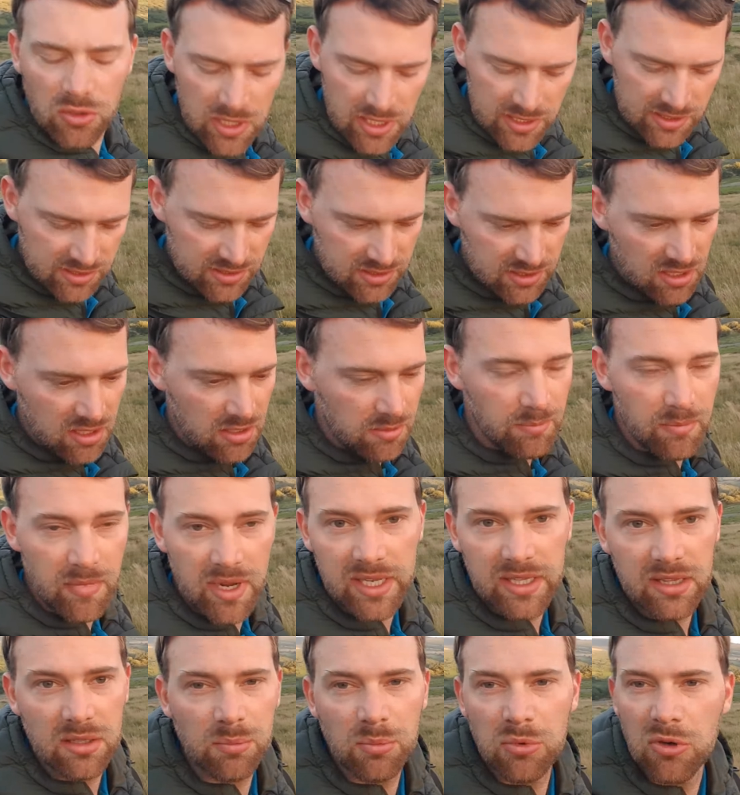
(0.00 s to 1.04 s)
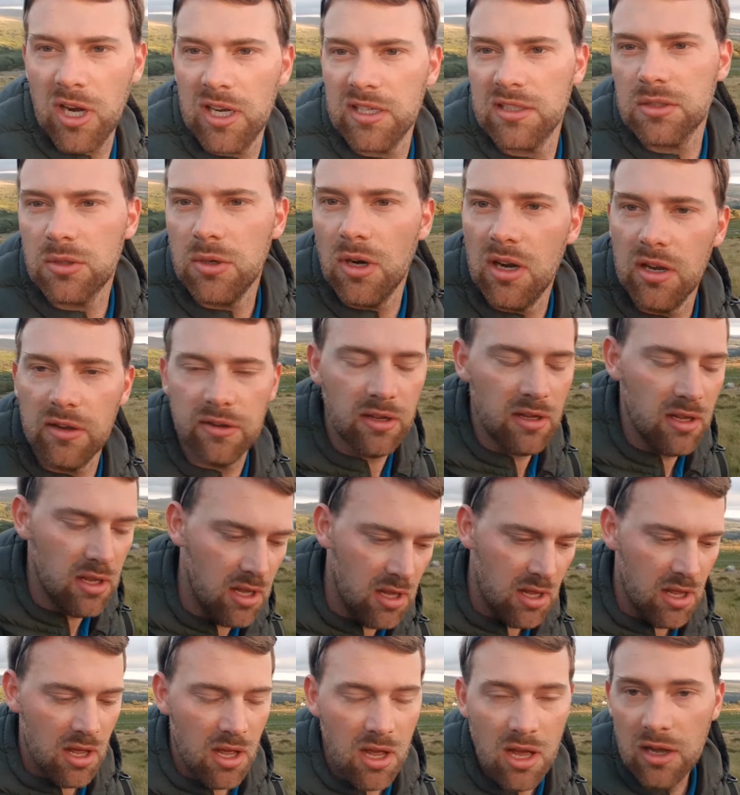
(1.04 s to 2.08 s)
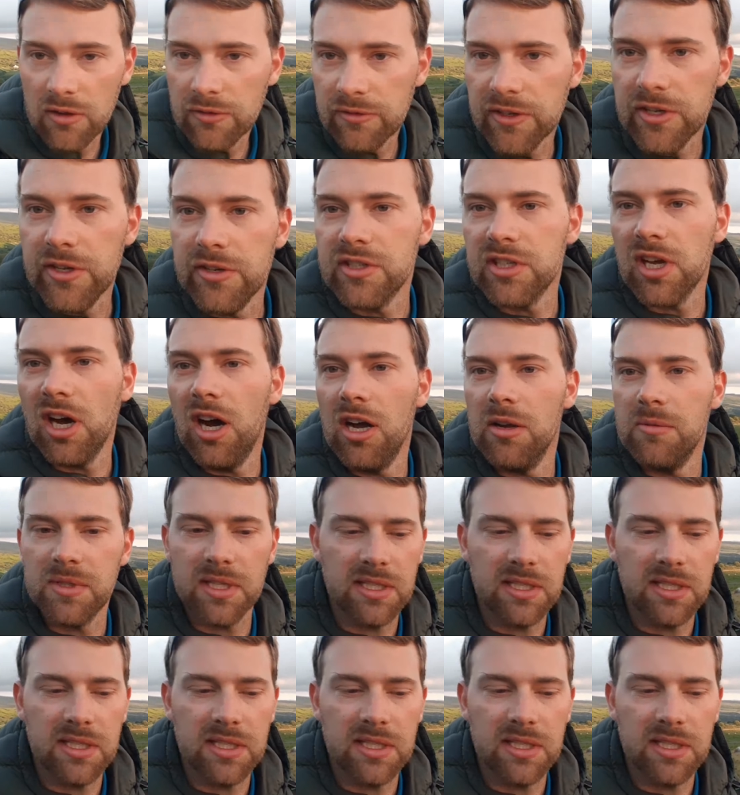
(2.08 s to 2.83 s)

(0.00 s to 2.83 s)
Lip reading: That's made the press quite a few times.